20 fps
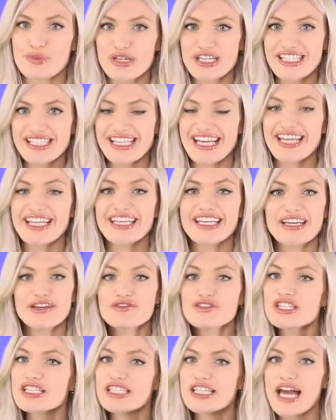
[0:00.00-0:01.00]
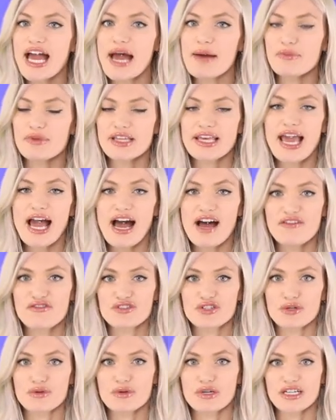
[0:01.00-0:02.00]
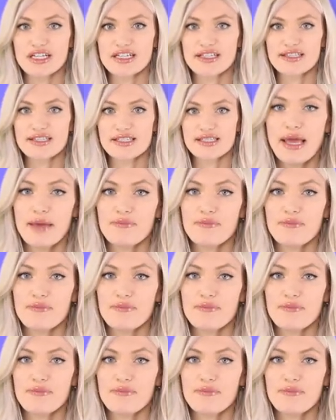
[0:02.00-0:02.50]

Prince and gifted to Emily afterwards.